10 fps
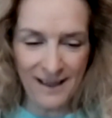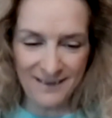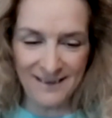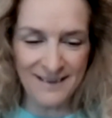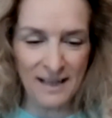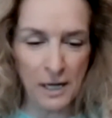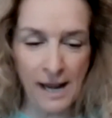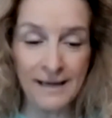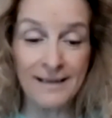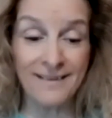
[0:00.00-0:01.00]
as I said,
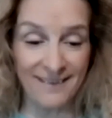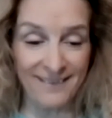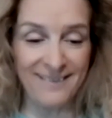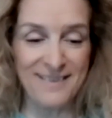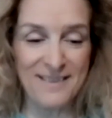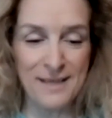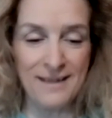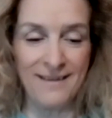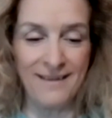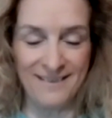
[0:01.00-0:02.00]
I assist
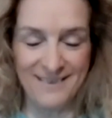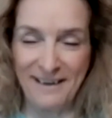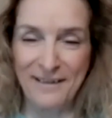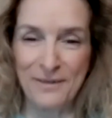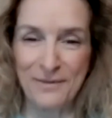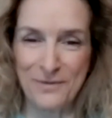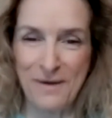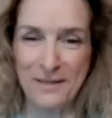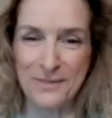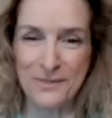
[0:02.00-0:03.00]
the executive
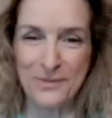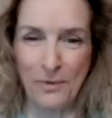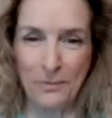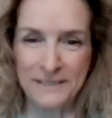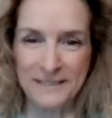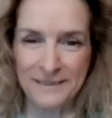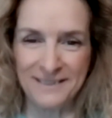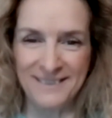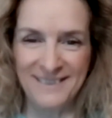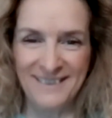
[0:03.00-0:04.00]
director, Jerome
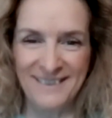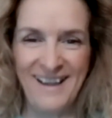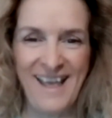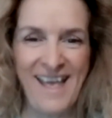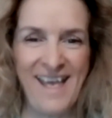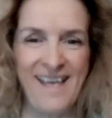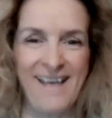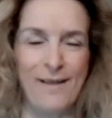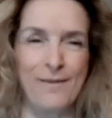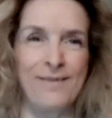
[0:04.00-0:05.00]
Dillard,
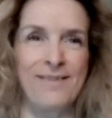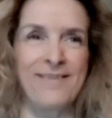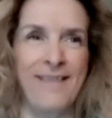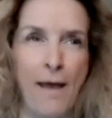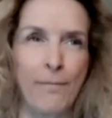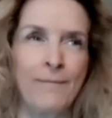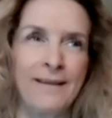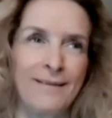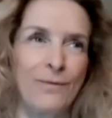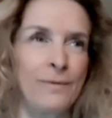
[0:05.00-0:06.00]
and that
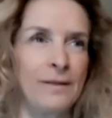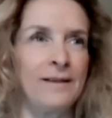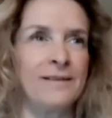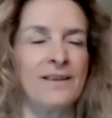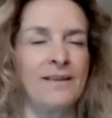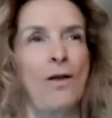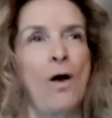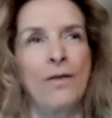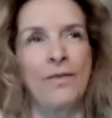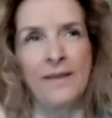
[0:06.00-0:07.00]
means really just
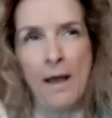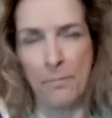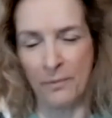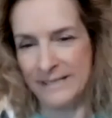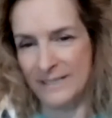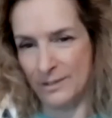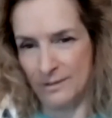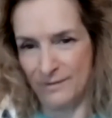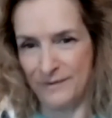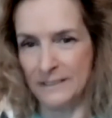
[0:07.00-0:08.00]
all the
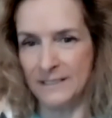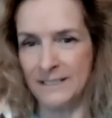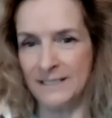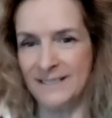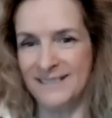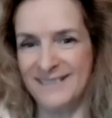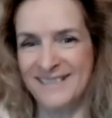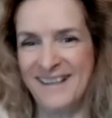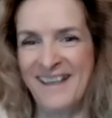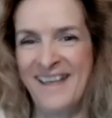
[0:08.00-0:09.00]
operational functions.